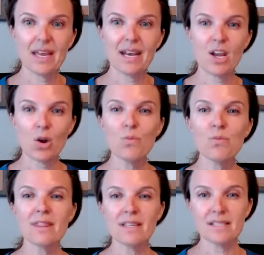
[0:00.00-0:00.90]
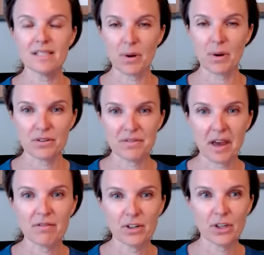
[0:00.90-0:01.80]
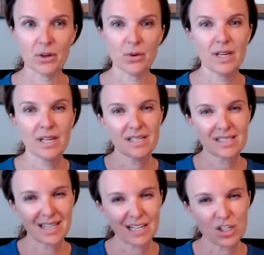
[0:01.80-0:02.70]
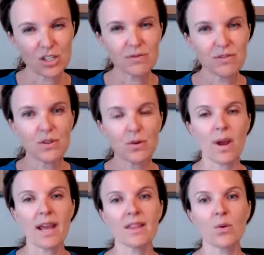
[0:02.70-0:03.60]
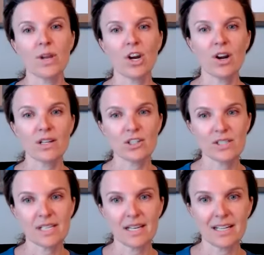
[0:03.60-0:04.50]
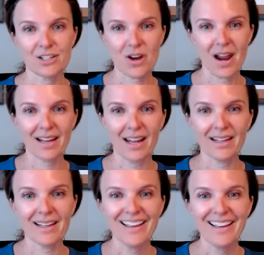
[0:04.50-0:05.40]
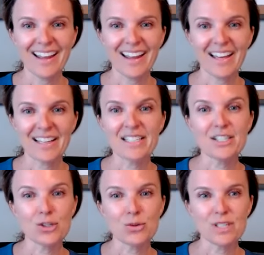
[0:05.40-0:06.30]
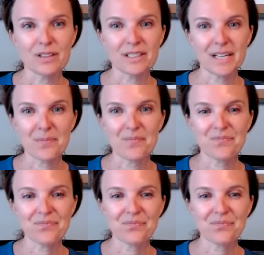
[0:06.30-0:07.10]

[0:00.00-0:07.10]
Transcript: And I think that this is part of that for you, to kind of shift the way that we are understanding tracking and its utility.